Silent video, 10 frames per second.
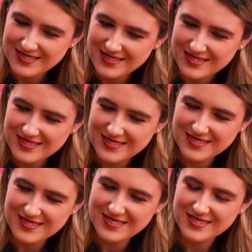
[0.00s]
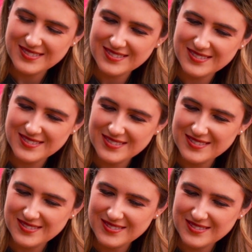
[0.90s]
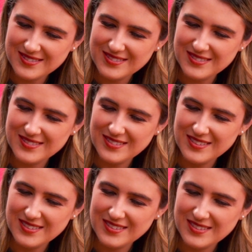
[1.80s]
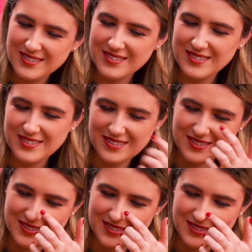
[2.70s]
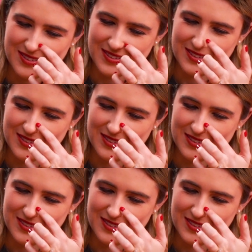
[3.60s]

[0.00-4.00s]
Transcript: No words are spoken by the person on screen.